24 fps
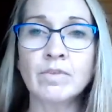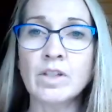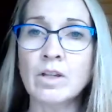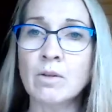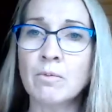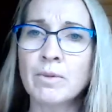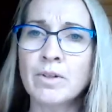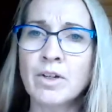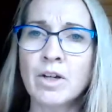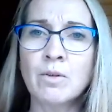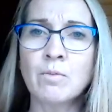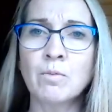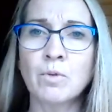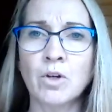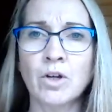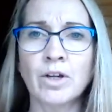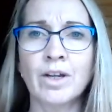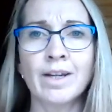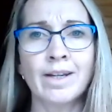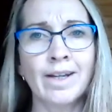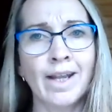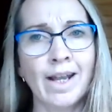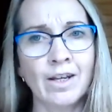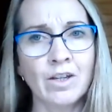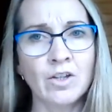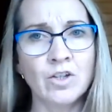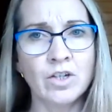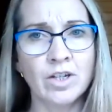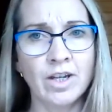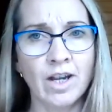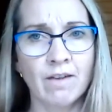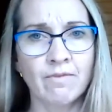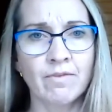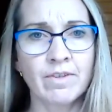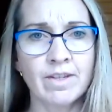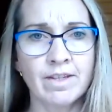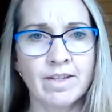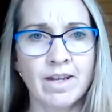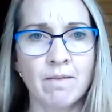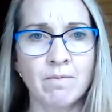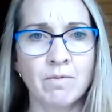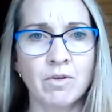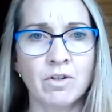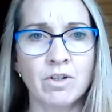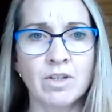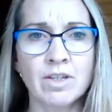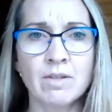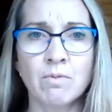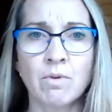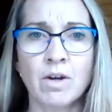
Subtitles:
We know work and energy have the same units.